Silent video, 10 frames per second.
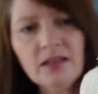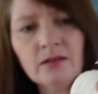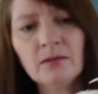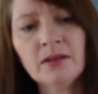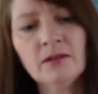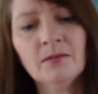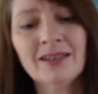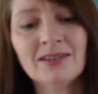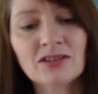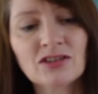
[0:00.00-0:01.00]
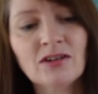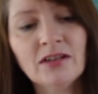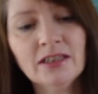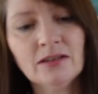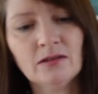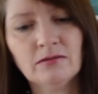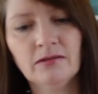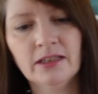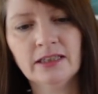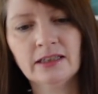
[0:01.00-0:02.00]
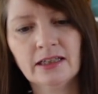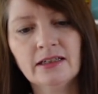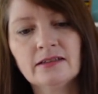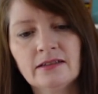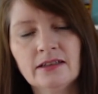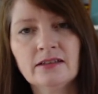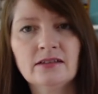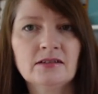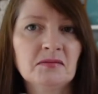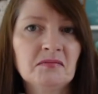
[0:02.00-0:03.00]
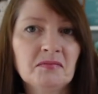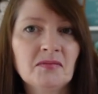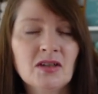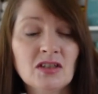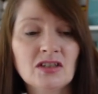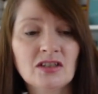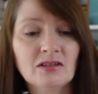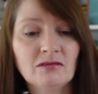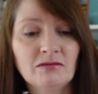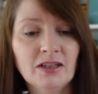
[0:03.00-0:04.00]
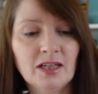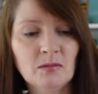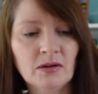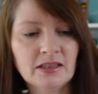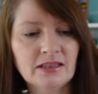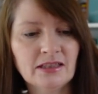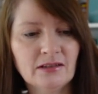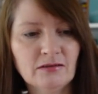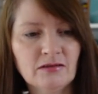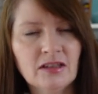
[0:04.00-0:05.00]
So I thought, well, I'll try an off-white in case it's still really white enough.